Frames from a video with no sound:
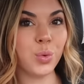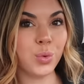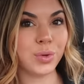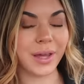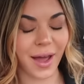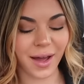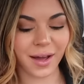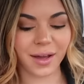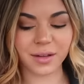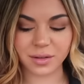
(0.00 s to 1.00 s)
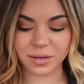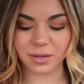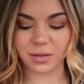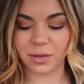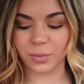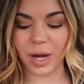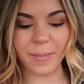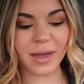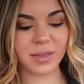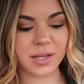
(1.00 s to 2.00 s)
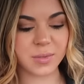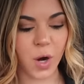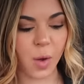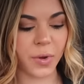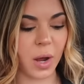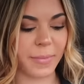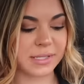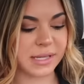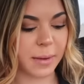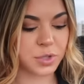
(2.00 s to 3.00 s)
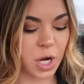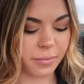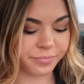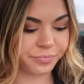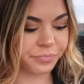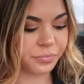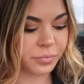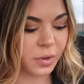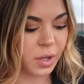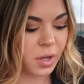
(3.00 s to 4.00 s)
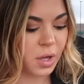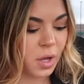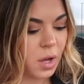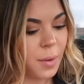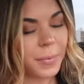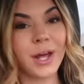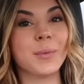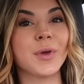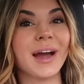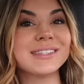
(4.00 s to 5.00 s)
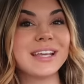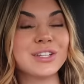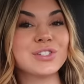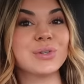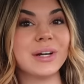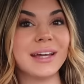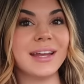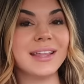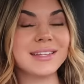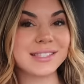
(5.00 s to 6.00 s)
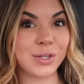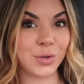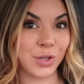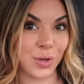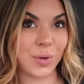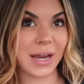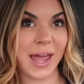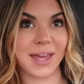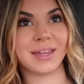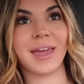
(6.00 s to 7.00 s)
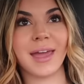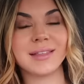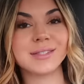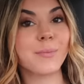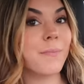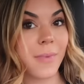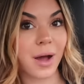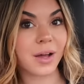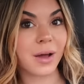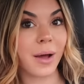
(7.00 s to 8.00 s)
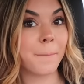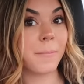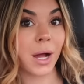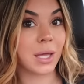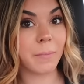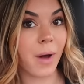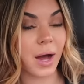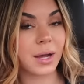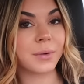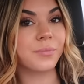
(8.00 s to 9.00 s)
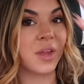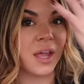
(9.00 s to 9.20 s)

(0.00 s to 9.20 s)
Ooh, yeah. When I make that tomorrow, I'll put it on my Snapchat. But I hope you guys enjoyed this little Q&A, Cane's Muck, Mucky Muck.